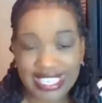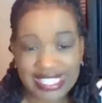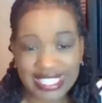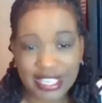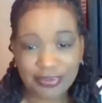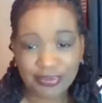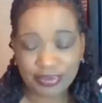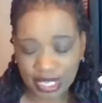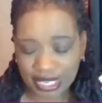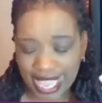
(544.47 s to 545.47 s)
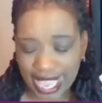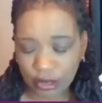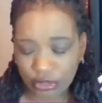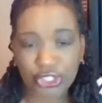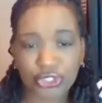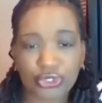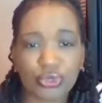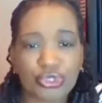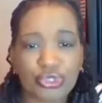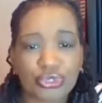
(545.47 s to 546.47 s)
LinkedIn allows
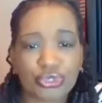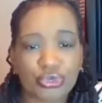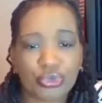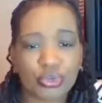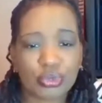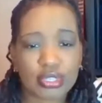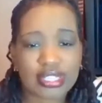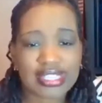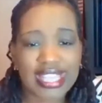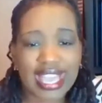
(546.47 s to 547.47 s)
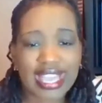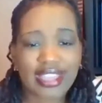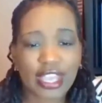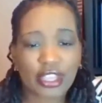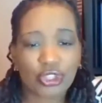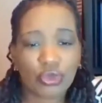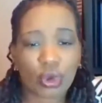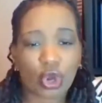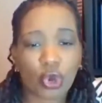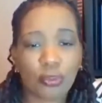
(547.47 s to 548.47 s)
you to say that
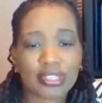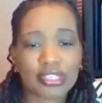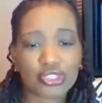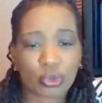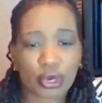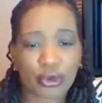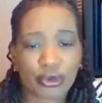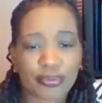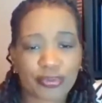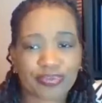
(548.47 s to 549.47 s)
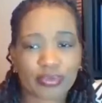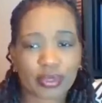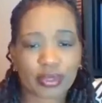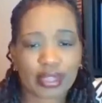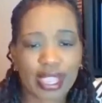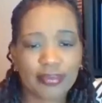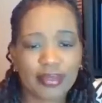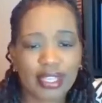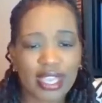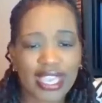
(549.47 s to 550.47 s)
you are open to work,
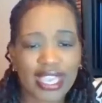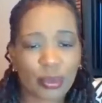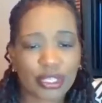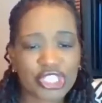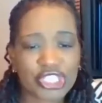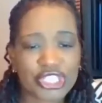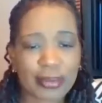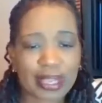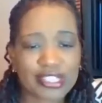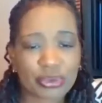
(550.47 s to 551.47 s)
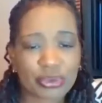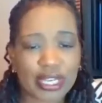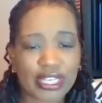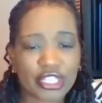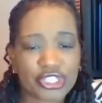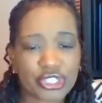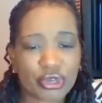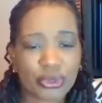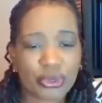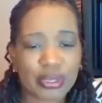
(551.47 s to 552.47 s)
okay? And I want to share my screen and
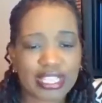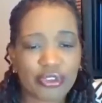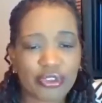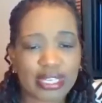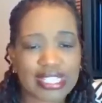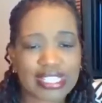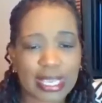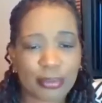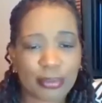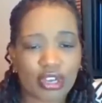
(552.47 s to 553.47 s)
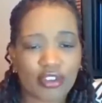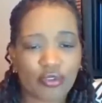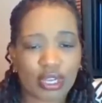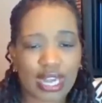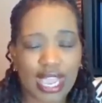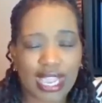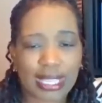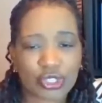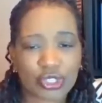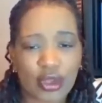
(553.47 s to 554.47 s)
show you and give you an example of what I
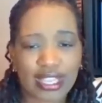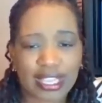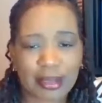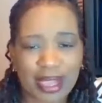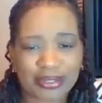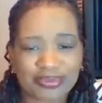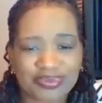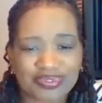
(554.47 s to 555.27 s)
am talking about.